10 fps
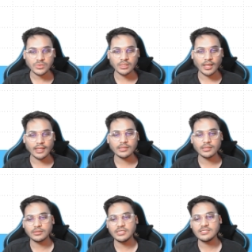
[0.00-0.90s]
And
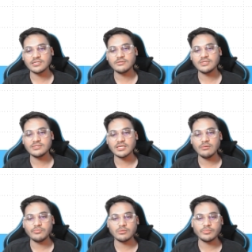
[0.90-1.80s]
this serves the same
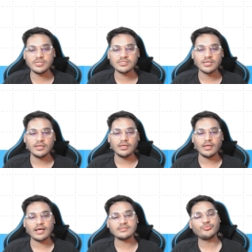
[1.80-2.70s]
purpose
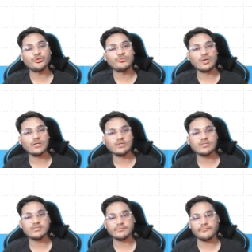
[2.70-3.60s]
as the bookmark
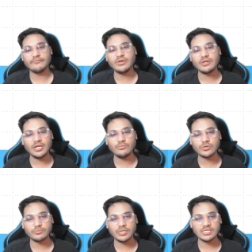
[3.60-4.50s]
does when we are reading books.
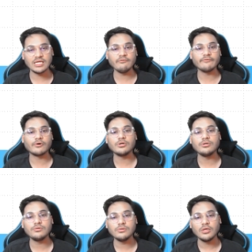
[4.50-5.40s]
Basically, we want
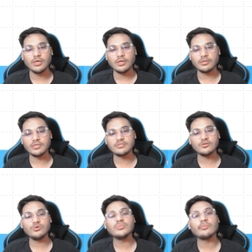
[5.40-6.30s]
to
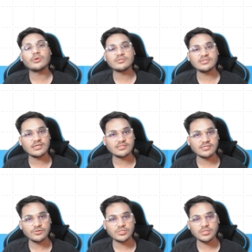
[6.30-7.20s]
resume the process
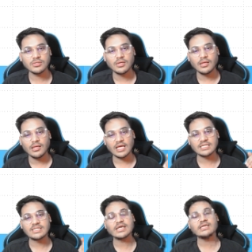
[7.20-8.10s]
execution
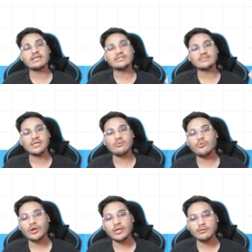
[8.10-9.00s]
exactly at the same
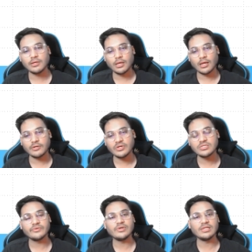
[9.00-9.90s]
point at which
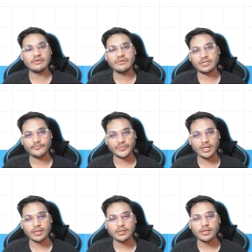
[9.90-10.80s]
we will leave it,
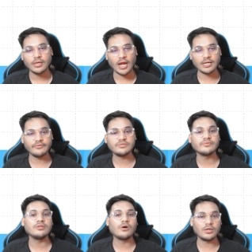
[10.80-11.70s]
right? At which we
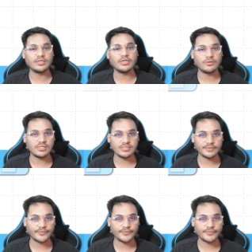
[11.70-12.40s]
will halt it, you can say.